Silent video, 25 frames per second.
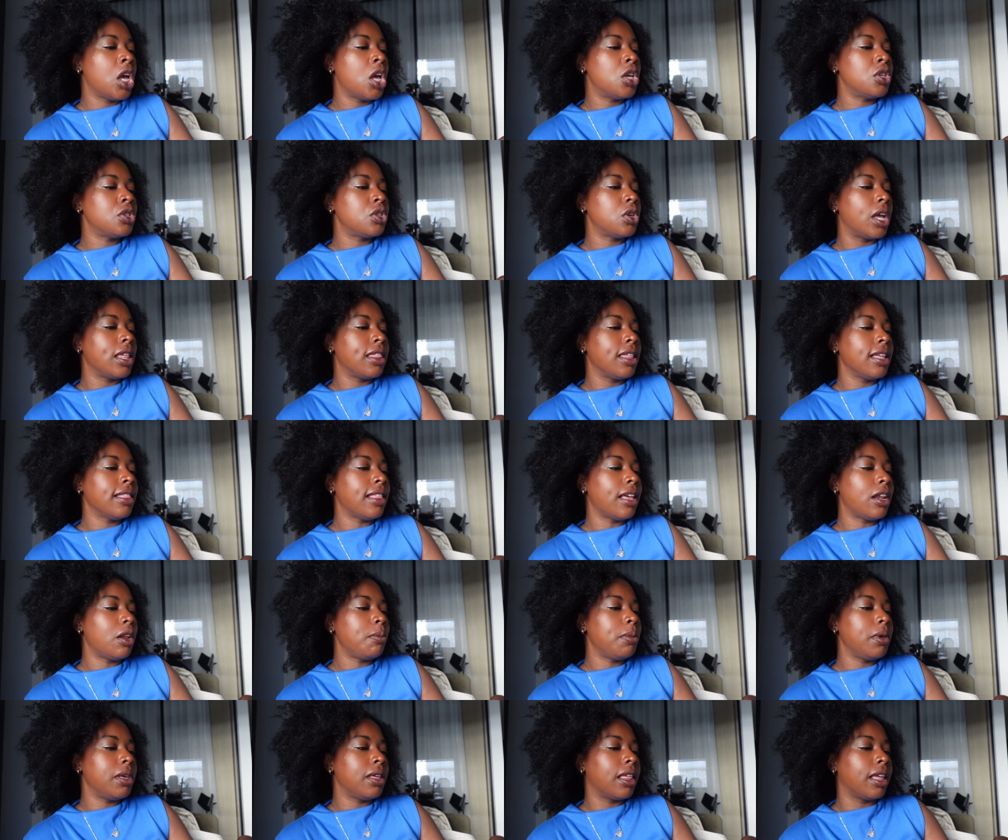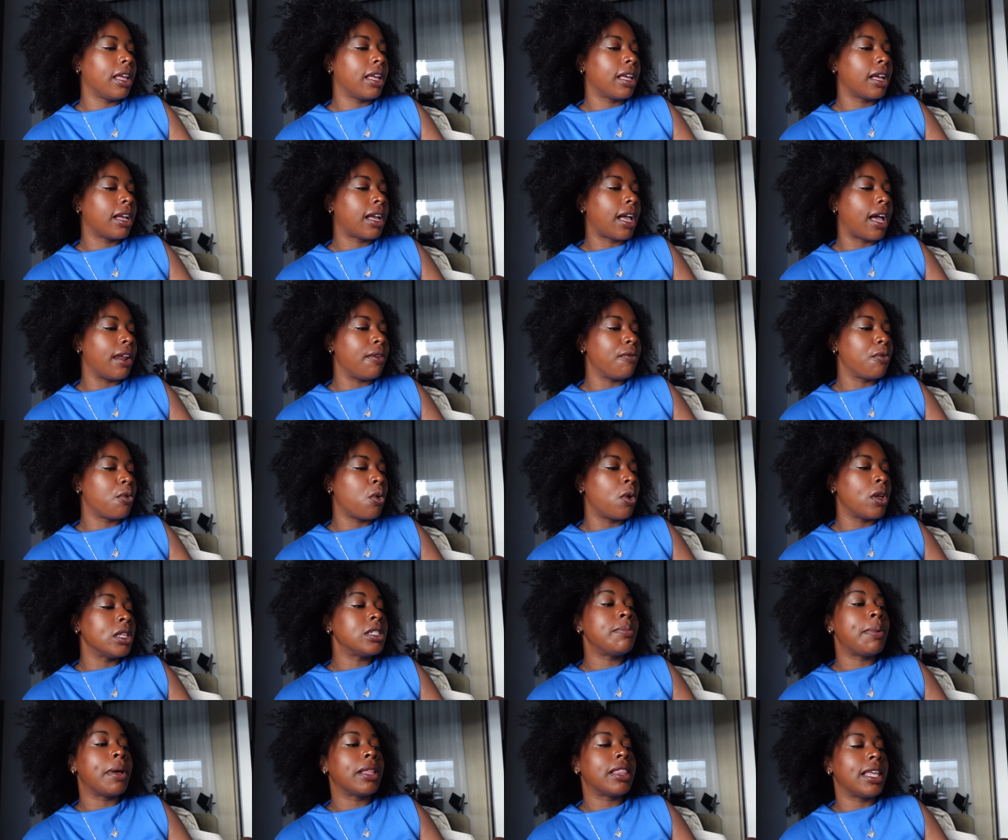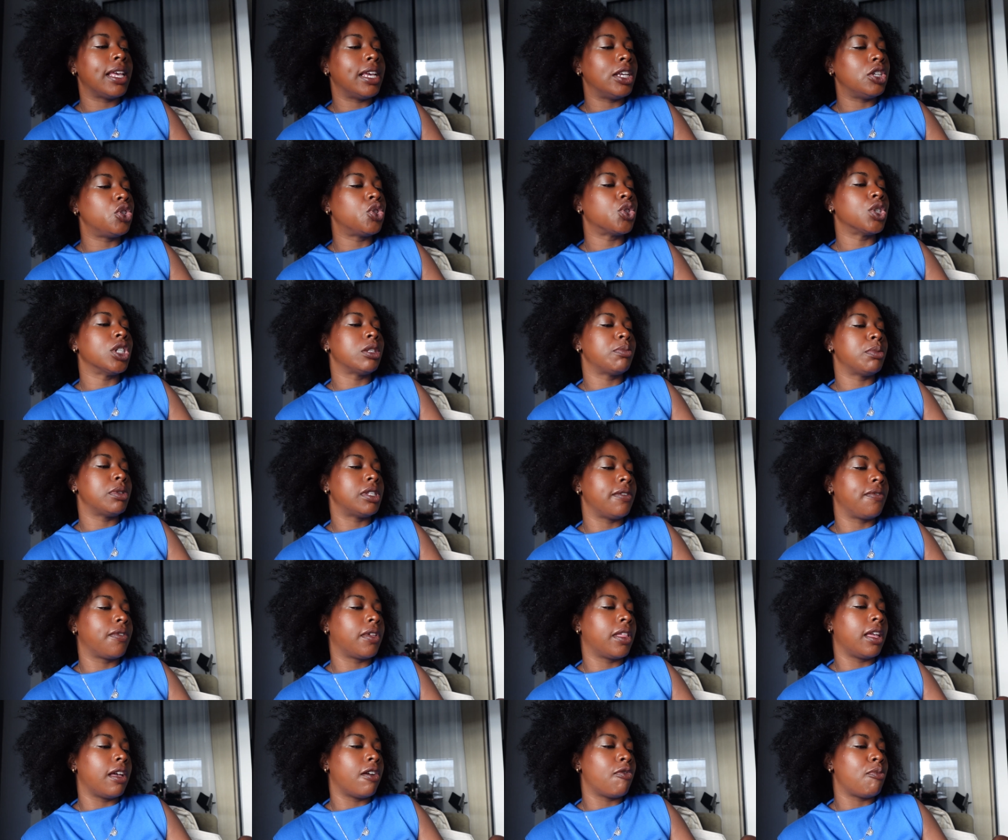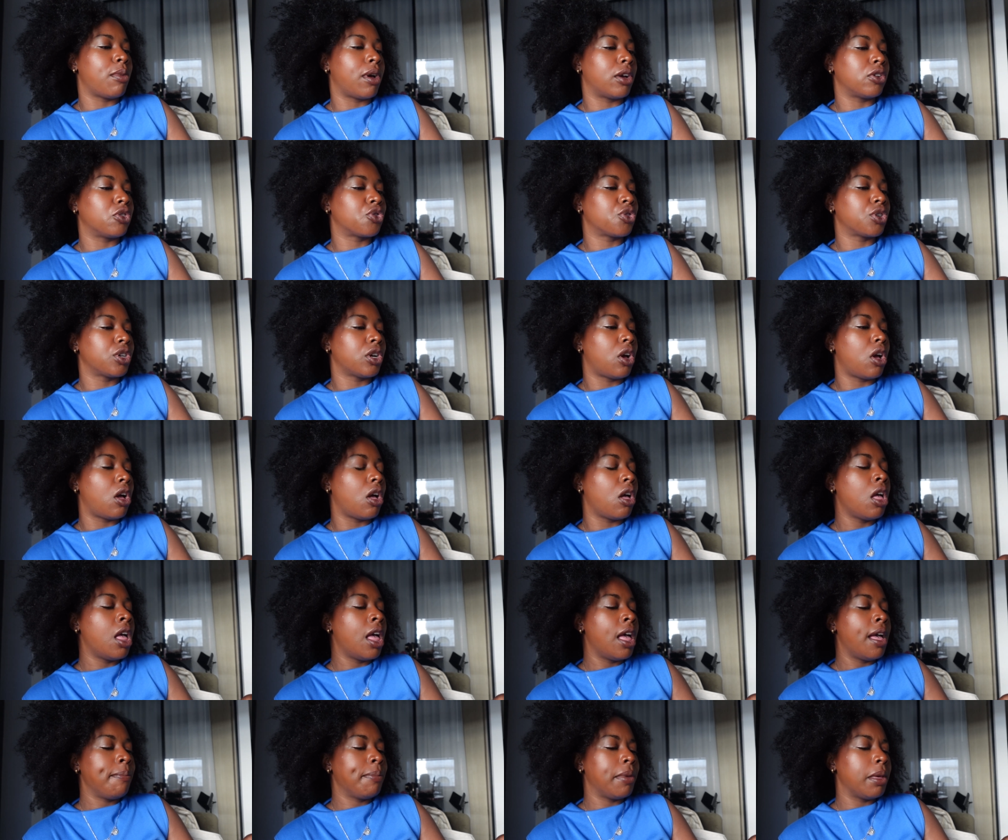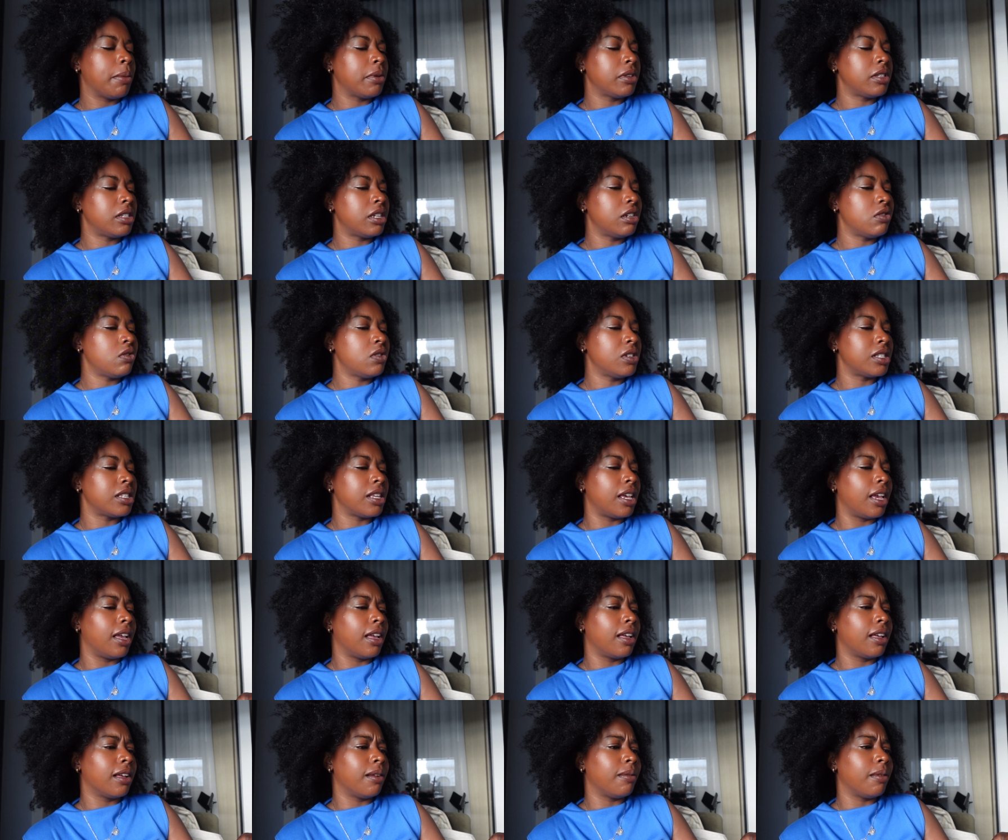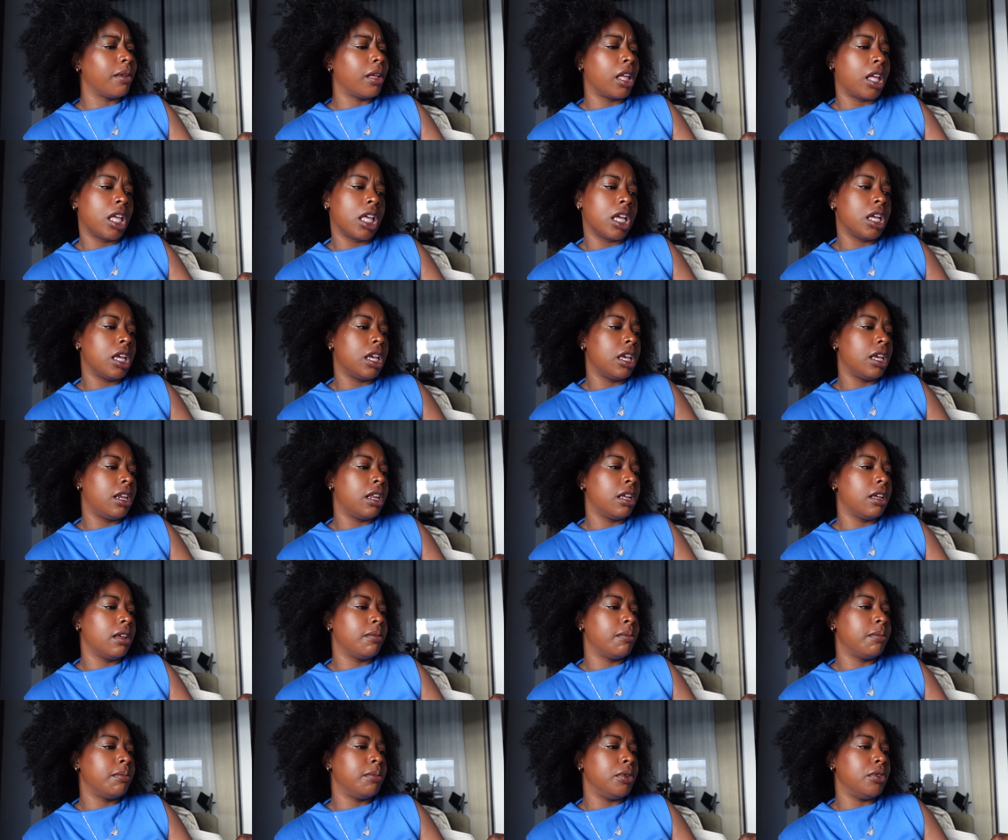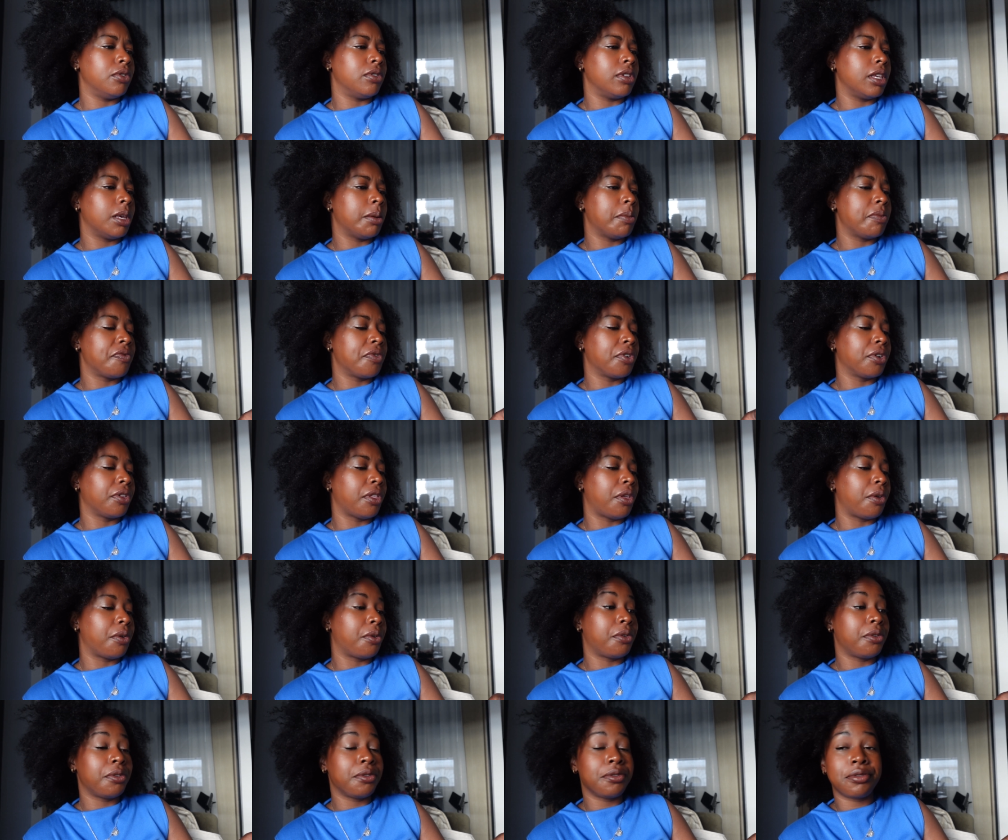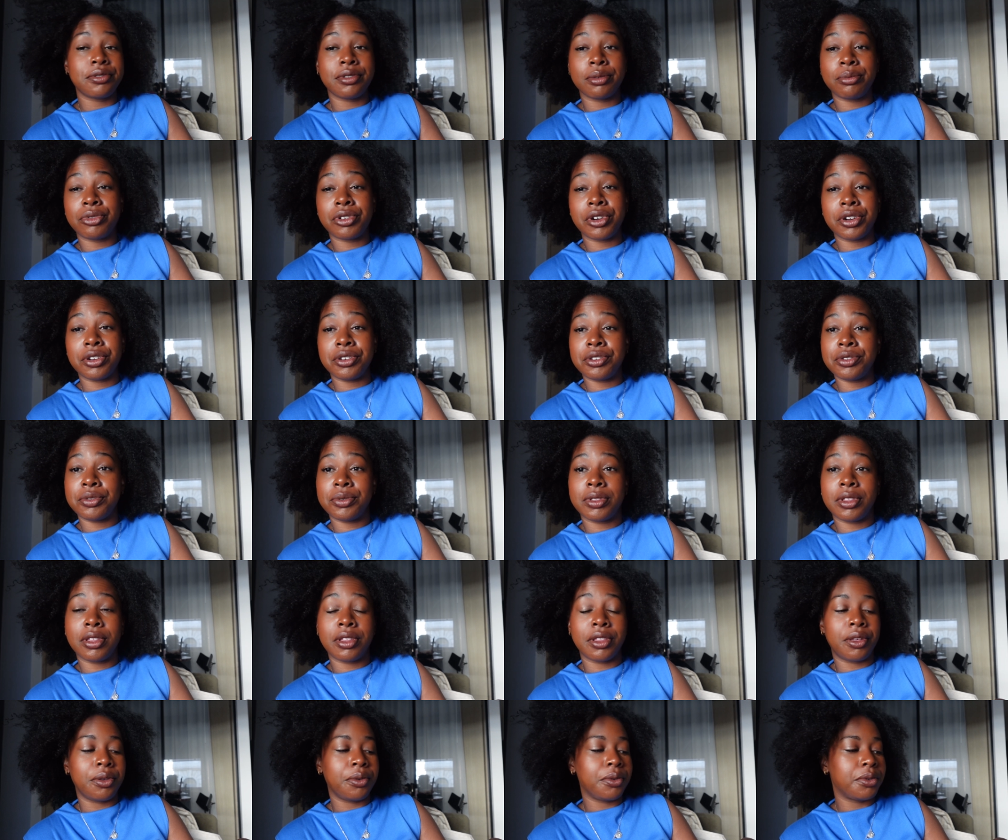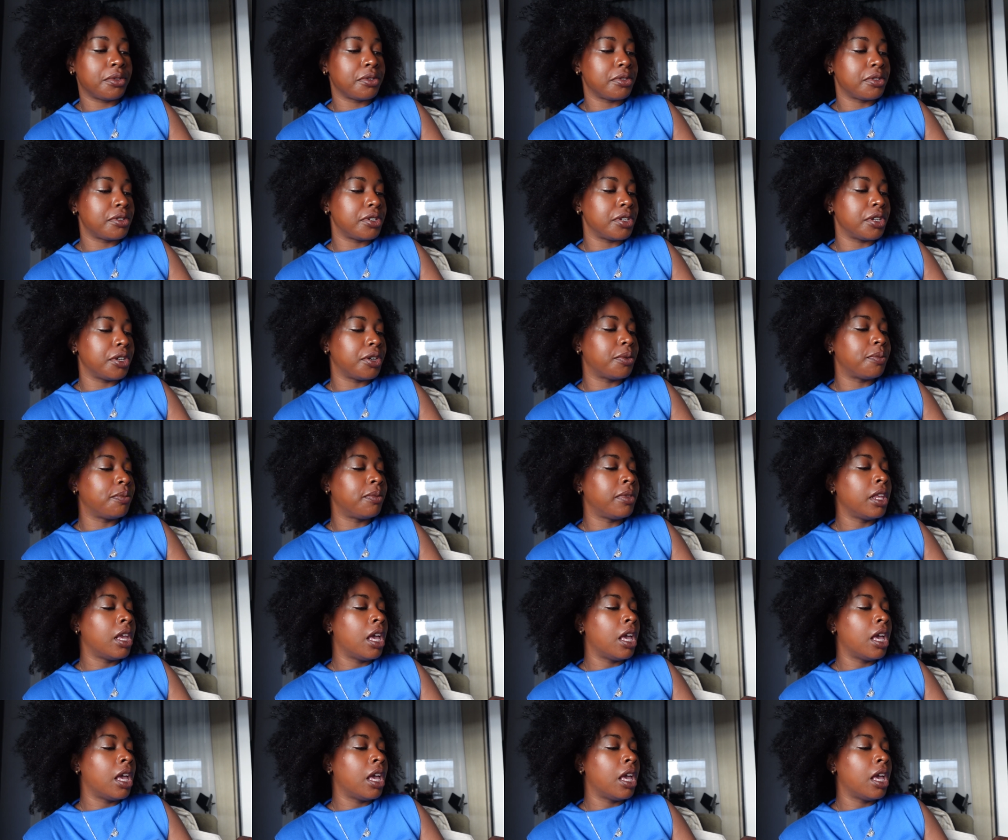So I think that'll be like kind of cool. It's about the history specifically of Montreal. People said it was like a good museum for locals, so I'm trying to do what the locals do.